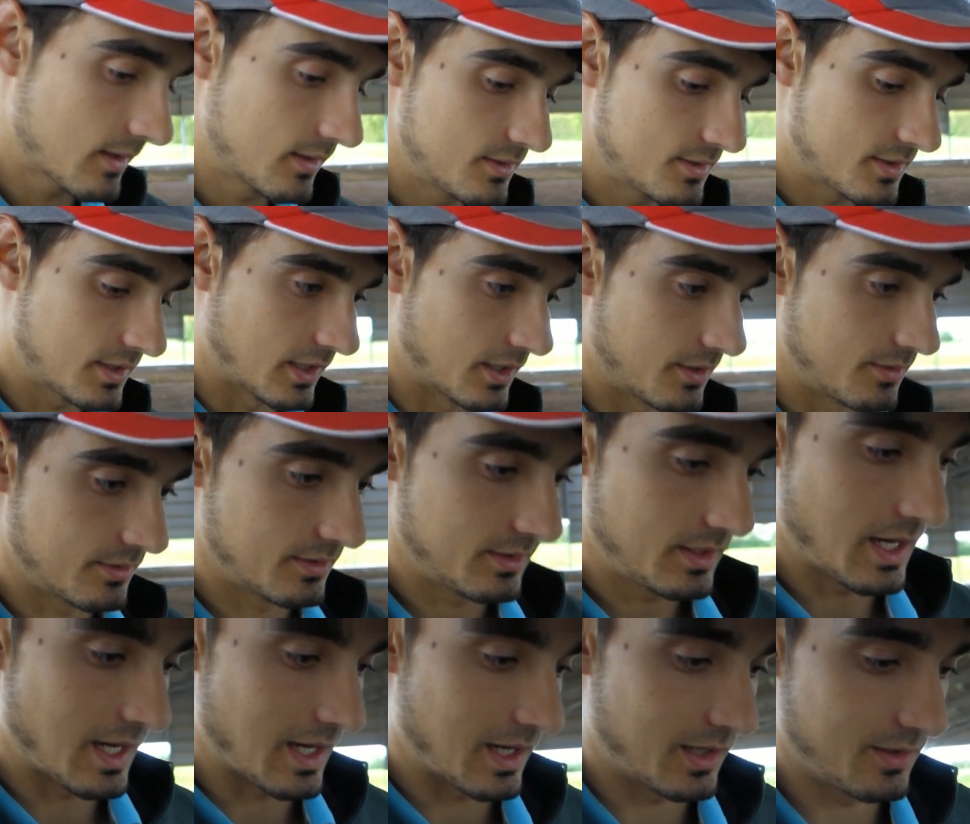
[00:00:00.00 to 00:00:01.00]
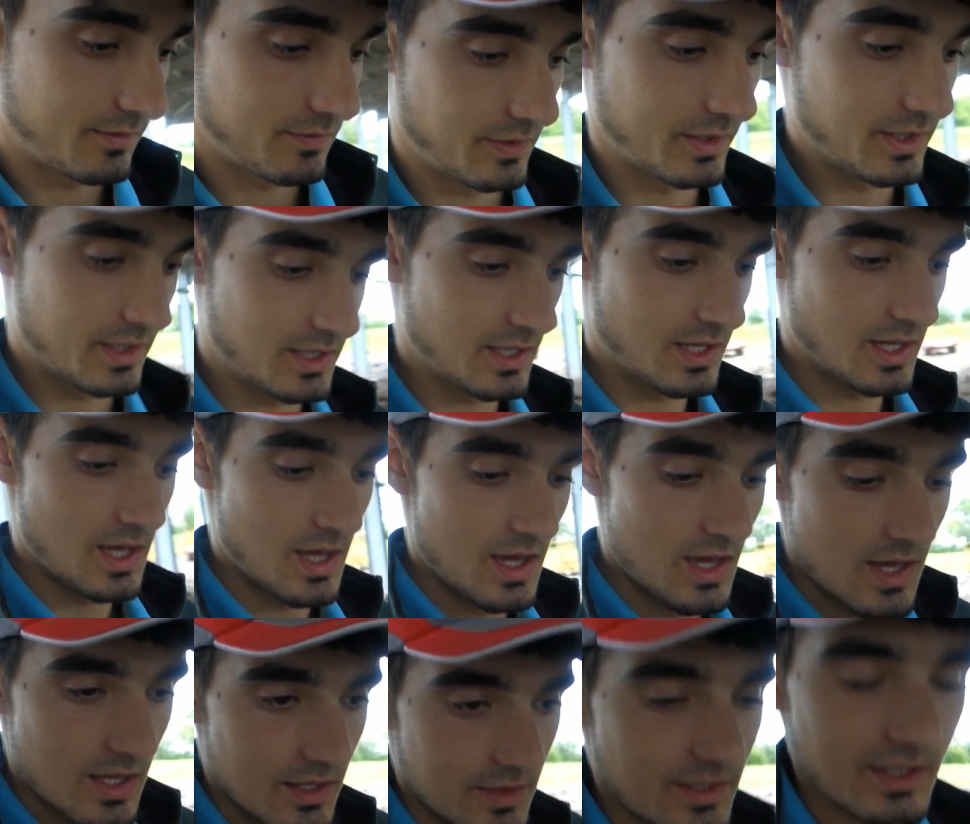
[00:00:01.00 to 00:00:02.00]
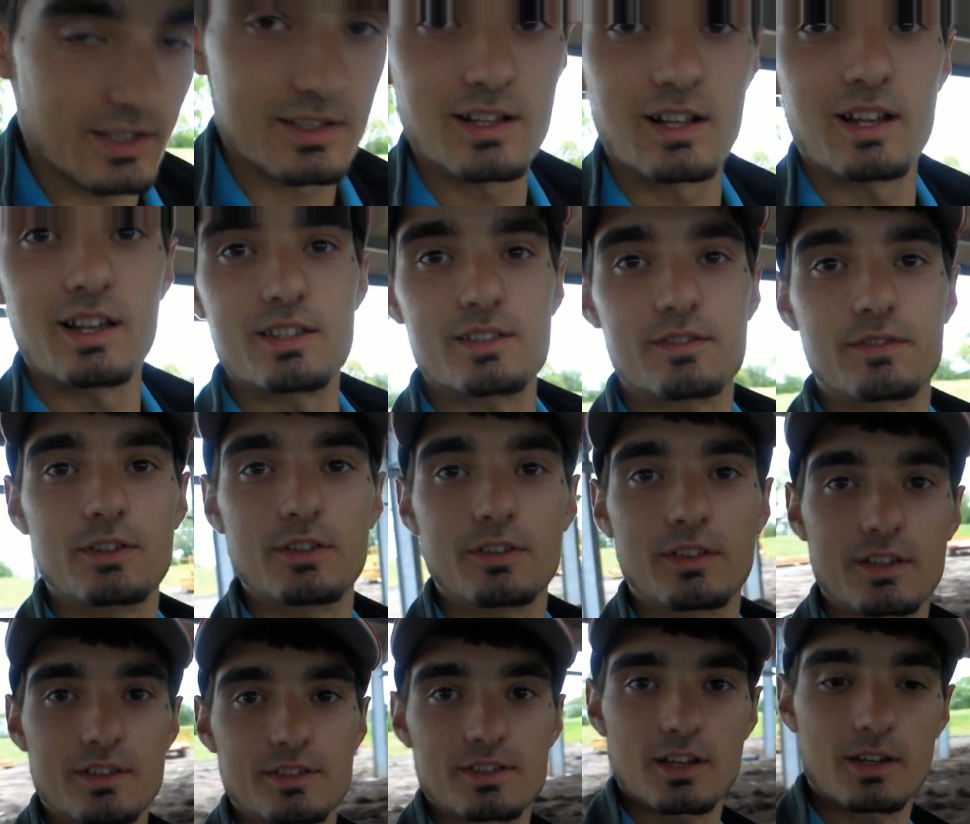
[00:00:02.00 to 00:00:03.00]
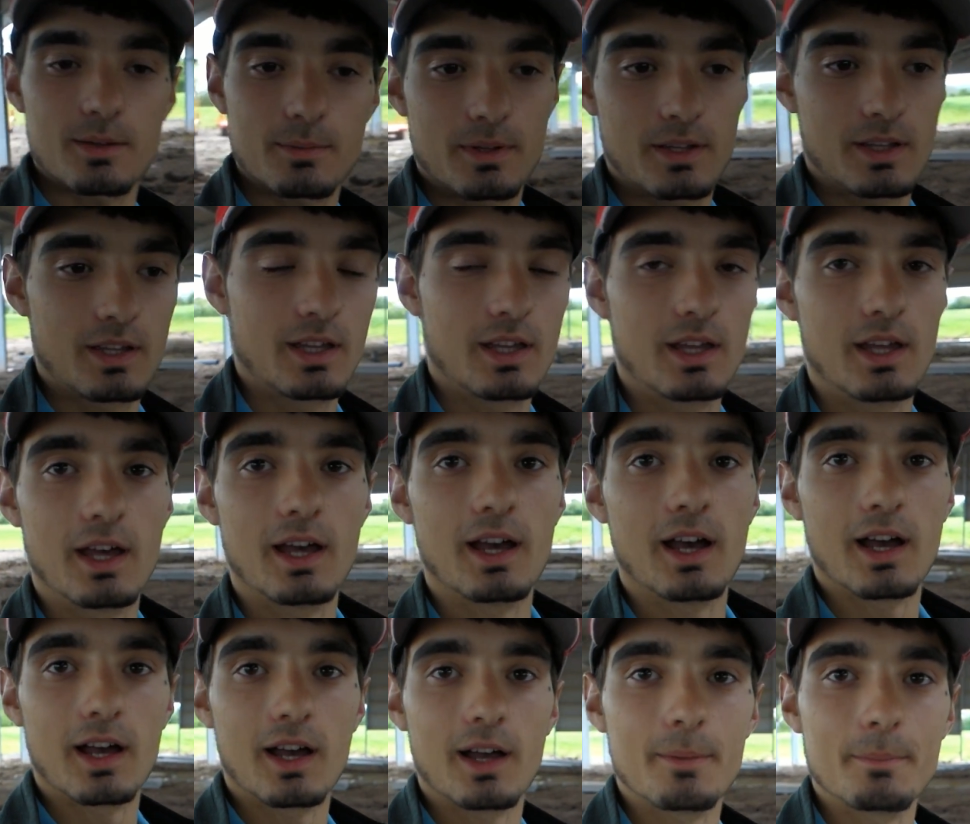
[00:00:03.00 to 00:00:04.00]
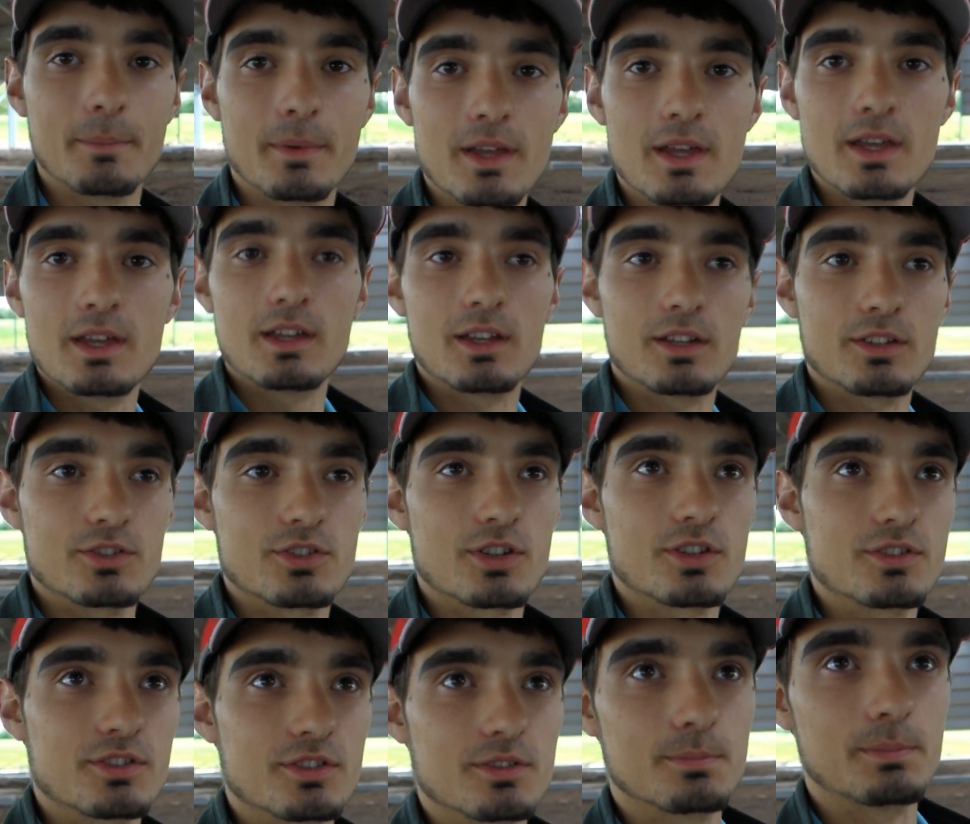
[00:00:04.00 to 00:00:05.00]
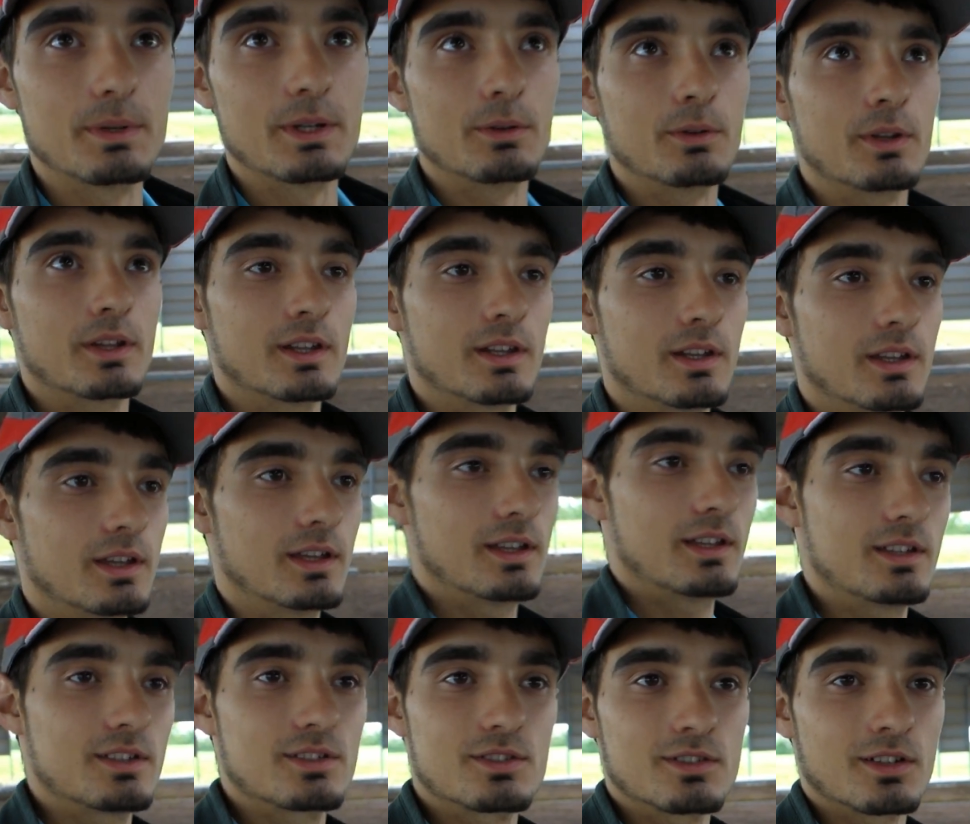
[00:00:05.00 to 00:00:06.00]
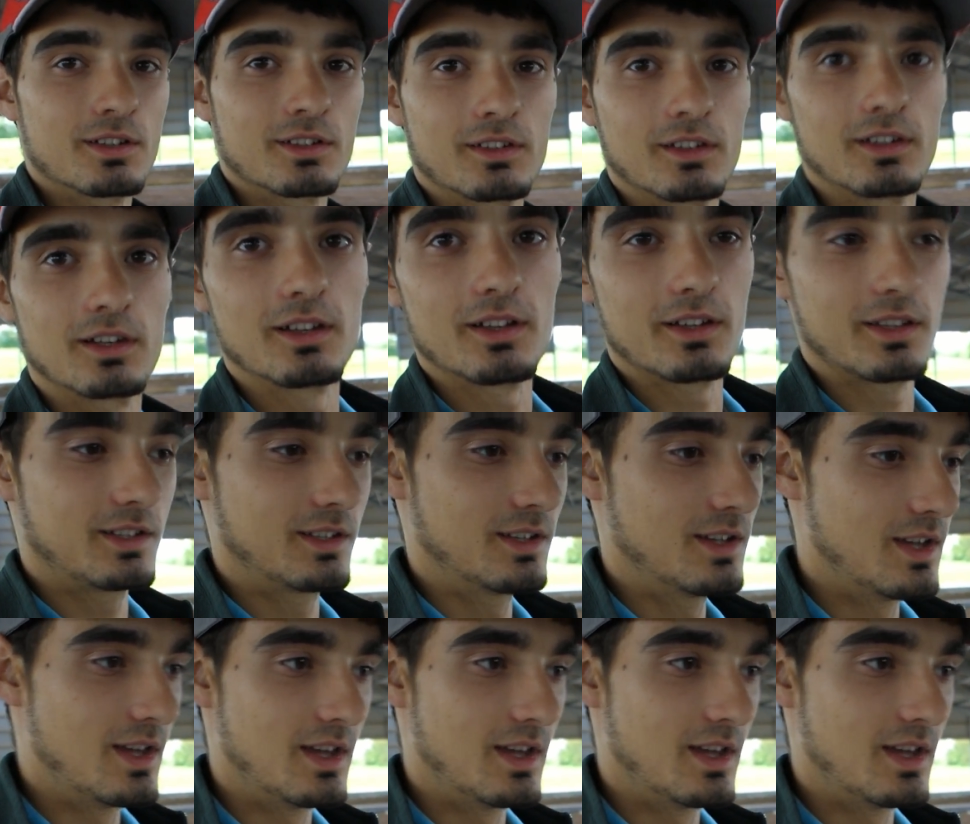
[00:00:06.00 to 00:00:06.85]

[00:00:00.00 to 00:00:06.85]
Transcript: So yeah, hopefully this clears a few things up. It shows you the building. It's nice and light.